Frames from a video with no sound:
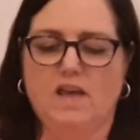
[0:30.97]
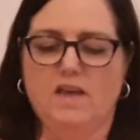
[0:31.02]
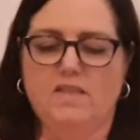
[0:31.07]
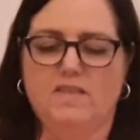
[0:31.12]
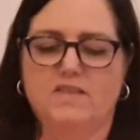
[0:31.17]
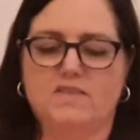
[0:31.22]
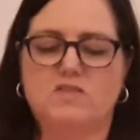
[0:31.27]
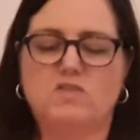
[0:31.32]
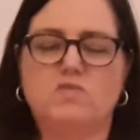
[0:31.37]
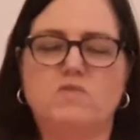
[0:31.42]

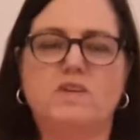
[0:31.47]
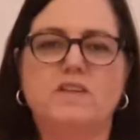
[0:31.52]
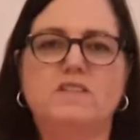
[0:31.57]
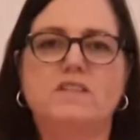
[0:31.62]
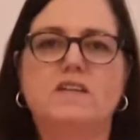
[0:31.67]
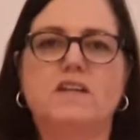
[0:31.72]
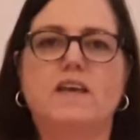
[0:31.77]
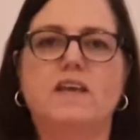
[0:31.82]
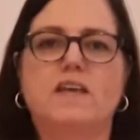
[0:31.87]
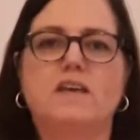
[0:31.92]
The story
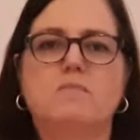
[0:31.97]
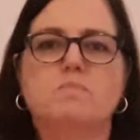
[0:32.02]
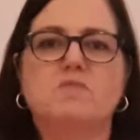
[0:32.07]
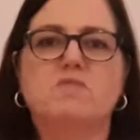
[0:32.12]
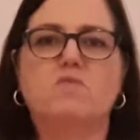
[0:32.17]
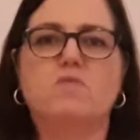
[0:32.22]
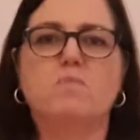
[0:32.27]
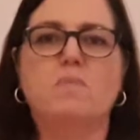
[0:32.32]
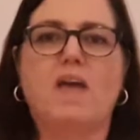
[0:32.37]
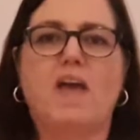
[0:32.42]
tonight comes
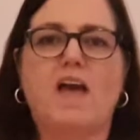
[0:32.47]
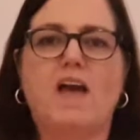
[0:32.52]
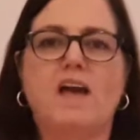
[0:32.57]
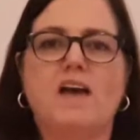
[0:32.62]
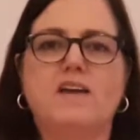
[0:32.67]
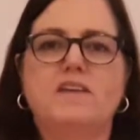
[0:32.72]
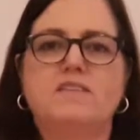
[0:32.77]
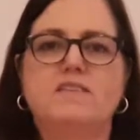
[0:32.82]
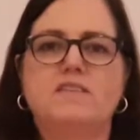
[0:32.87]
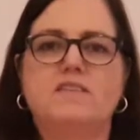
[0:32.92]
from
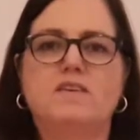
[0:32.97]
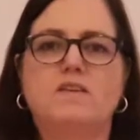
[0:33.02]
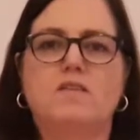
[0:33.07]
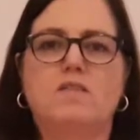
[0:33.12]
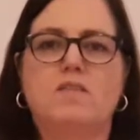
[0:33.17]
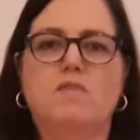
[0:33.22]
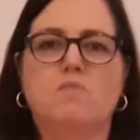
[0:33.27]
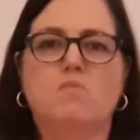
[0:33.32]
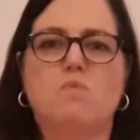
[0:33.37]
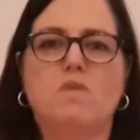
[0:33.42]
Acts
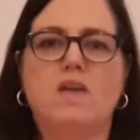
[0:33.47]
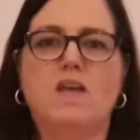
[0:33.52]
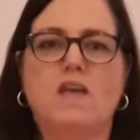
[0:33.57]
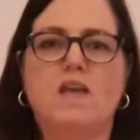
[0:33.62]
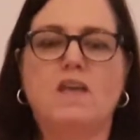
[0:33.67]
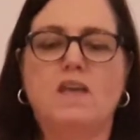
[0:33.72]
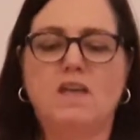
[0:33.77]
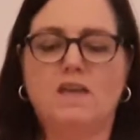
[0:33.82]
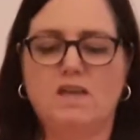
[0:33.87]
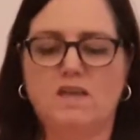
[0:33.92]

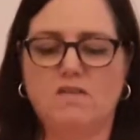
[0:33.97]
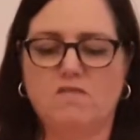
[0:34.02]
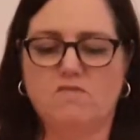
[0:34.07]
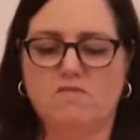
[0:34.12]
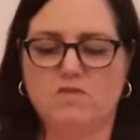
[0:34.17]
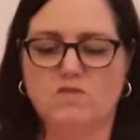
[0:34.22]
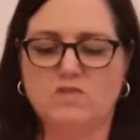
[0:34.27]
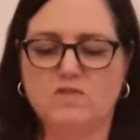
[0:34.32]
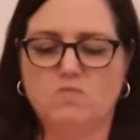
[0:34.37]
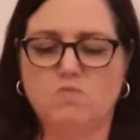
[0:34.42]
3,
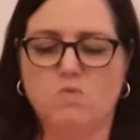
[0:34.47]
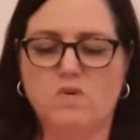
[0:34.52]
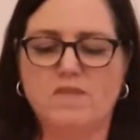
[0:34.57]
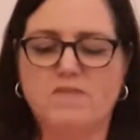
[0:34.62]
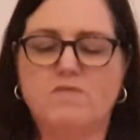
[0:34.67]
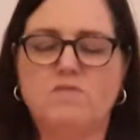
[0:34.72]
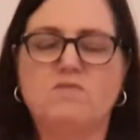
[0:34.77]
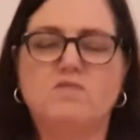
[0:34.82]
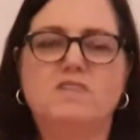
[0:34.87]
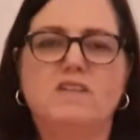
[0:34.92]
verse
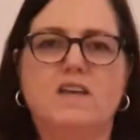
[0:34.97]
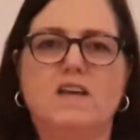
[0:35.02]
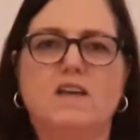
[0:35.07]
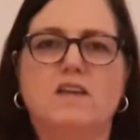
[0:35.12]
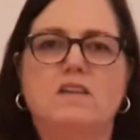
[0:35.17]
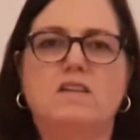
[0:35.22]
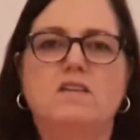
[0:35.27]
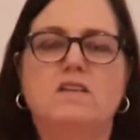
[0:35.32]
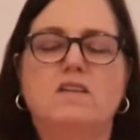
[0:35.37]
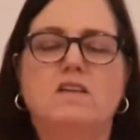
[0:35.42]
1 through
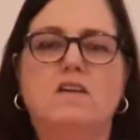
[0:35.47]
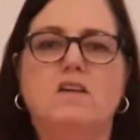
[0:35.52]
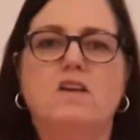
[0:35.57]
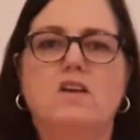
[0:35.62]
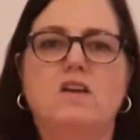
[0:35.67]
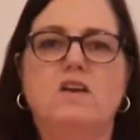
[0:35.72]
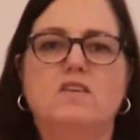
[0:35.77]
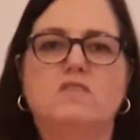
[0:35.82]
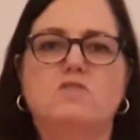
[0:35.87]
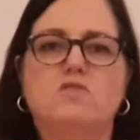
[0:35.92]
10.
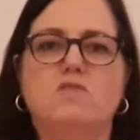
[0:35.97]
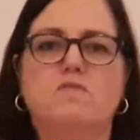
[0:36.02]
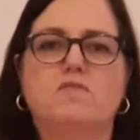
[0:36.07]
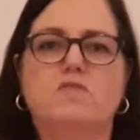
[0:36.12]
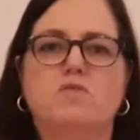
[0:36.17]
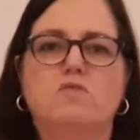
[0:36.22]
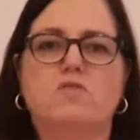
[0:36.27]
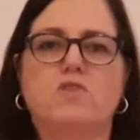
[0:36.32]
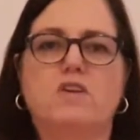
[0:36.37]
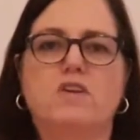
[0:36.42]
So if
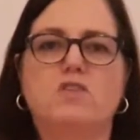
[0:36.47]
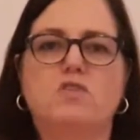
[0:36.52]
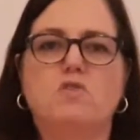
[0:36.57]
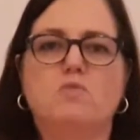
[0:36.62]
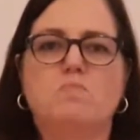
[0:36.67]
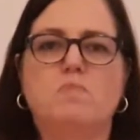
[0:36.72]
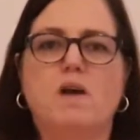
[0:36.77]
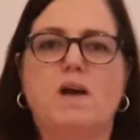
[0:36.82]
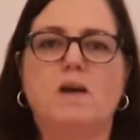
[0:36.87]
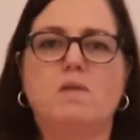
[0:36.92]
you look in your
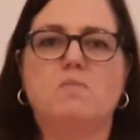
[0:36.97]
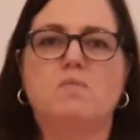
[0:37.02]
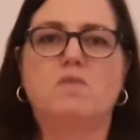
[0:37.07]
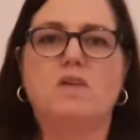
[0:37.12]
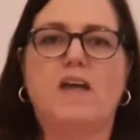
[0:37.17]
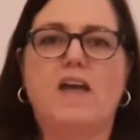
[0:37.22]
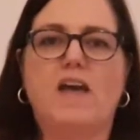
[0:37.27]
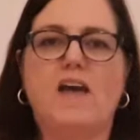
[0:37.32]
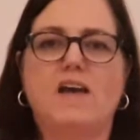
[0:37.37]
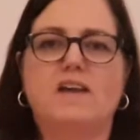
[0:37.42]

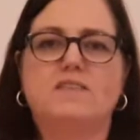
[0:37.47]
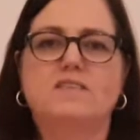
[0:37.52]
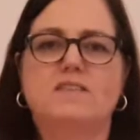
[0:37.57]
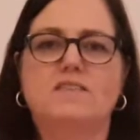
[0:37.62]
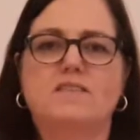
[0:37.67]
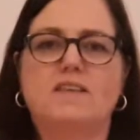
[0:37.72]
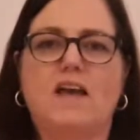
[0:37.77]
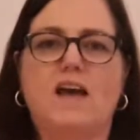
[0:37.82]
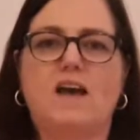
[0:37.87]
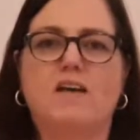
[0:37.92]
Bible, Acts
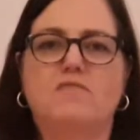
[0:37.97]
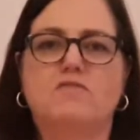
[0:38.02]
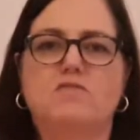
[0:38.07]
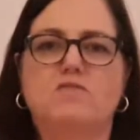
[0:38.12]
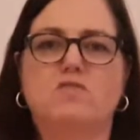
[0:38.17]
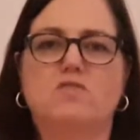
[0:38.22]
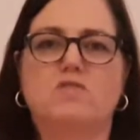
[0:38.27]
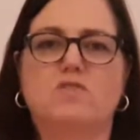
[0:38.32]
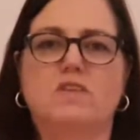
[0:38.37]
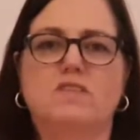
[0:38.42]
is
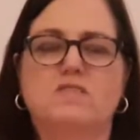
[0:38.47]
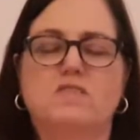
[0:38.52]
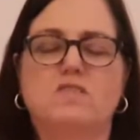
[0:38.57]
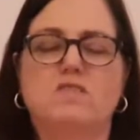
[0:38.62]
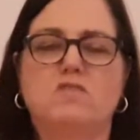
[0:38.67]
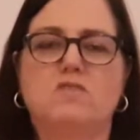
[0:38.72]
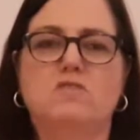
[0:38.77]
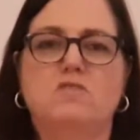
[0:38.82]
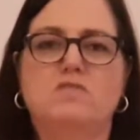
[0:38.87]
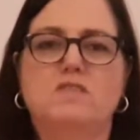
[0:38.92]
after, it's in
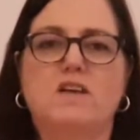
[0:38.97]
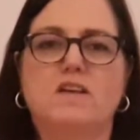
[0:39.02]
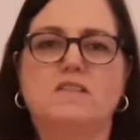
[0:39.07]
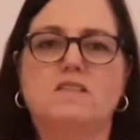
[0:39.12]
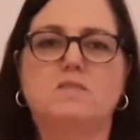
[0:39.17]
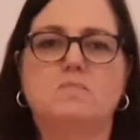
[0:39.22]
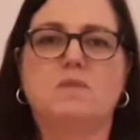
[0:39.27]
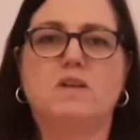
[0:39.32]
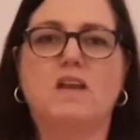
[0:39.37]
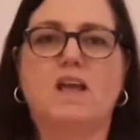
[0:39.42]
the New
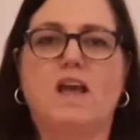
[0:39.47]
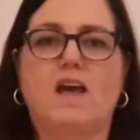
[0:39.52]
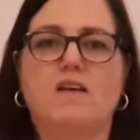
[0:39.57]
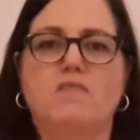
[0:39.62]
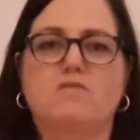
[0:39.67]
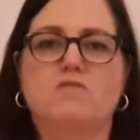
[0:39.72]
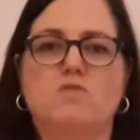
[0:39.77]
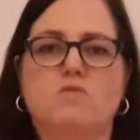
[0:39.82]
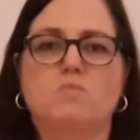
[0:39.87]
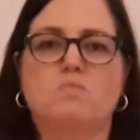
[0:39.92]
Testament,
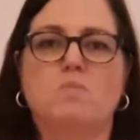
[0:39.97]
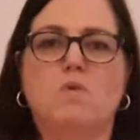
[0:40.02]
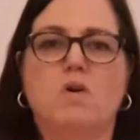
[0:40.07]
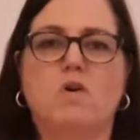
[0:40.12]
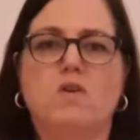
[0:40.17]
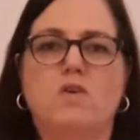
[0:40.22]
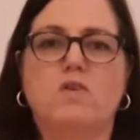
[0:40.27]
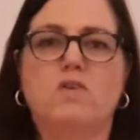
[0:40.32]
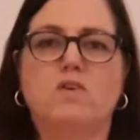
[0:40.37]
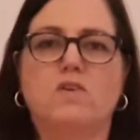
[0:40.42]
after
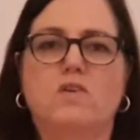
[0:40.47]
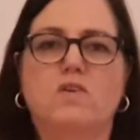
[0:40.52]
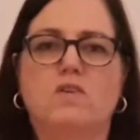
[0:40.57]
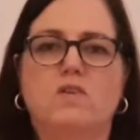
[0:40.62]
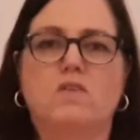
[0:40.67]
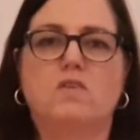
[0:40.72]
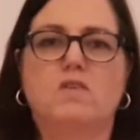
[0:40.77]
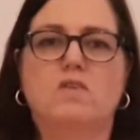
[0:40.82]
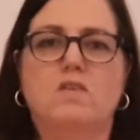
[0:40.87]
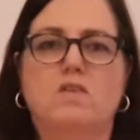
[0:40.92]
Mark,
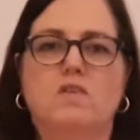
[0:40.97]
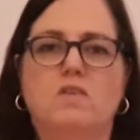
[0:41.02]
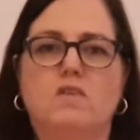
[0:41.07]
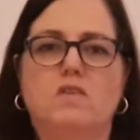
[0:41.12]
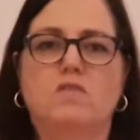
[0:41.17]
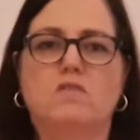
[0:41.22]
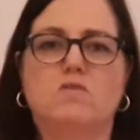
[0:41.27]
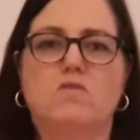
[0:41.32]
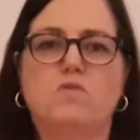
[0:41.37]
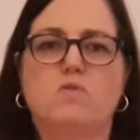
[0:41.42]

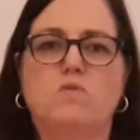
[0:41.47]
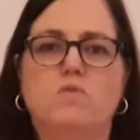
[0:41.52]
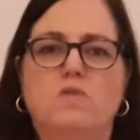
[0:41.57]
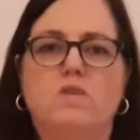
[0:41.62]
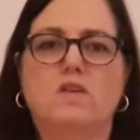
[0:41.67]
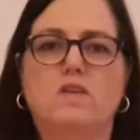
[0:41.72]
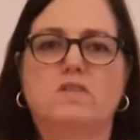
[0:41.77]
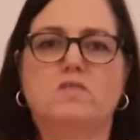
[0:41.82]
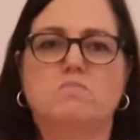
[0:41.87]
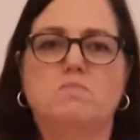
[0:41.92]
Luke,
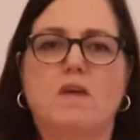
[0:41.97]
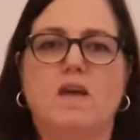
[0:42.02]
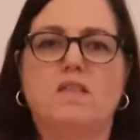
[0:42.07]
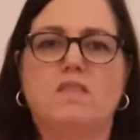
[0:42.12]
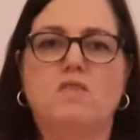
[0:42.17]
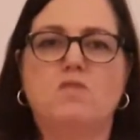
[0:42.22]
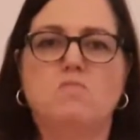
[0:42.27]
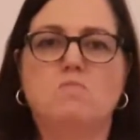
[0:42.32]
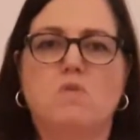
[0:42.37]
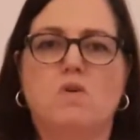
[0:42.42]

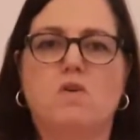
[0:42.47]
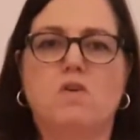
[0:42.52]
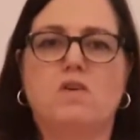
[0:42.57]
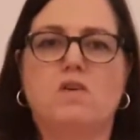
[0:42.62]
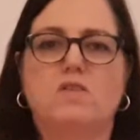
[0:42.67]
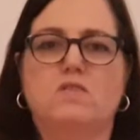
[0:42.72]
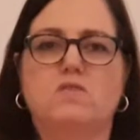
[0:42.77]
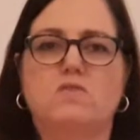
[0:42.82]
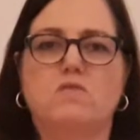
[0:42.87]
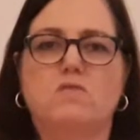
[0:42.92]
Matthew, Mark,
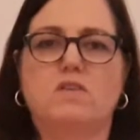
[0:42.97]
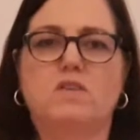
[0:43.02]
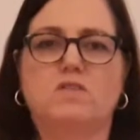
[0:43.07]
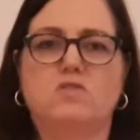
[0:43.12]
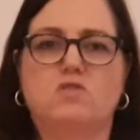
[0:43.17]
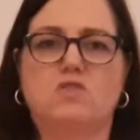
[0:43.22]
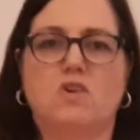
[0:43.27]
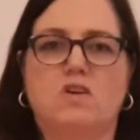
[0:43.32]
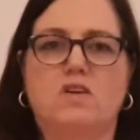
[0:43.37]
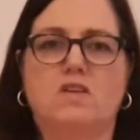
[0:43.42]
Luke, and
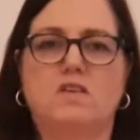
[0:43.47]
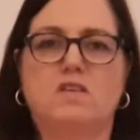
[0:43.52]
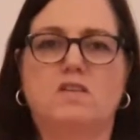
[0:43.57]
John.